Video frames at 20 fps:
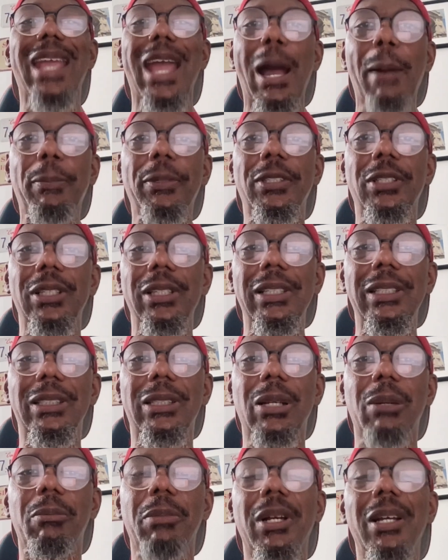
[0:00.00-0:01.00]

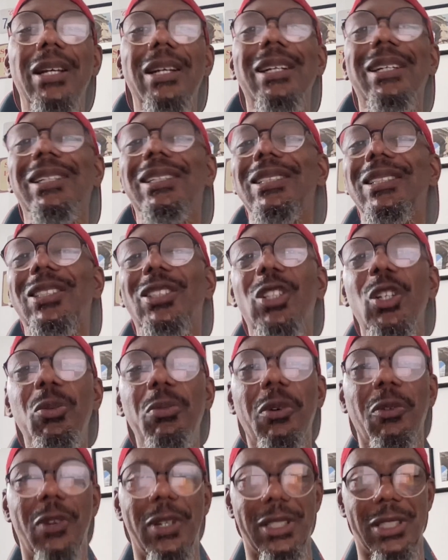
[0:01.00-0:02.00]
capitalism,
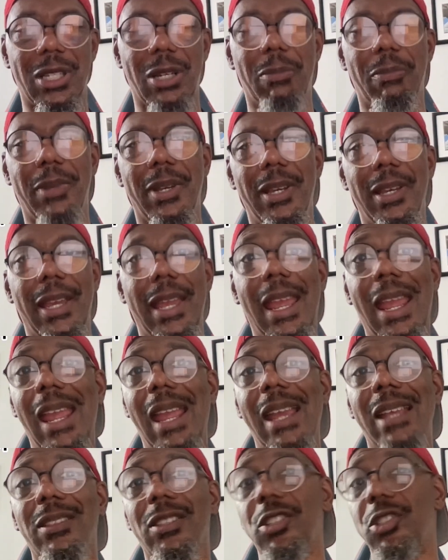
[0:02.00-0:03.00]
consumerism,
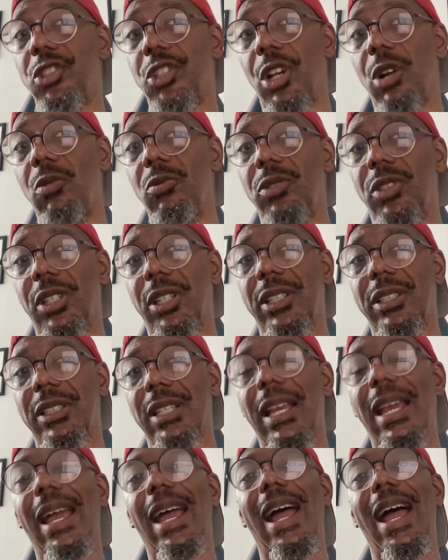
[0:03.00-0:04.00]
and the
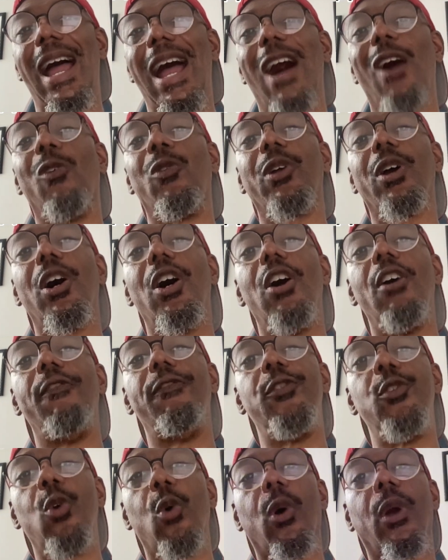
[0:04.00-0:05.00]
Joneses out
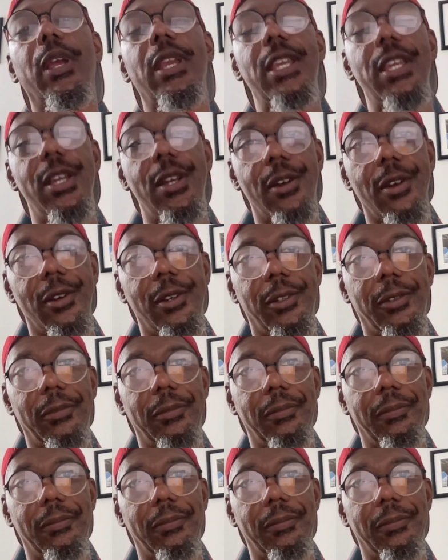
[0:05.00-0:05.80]
of your ear.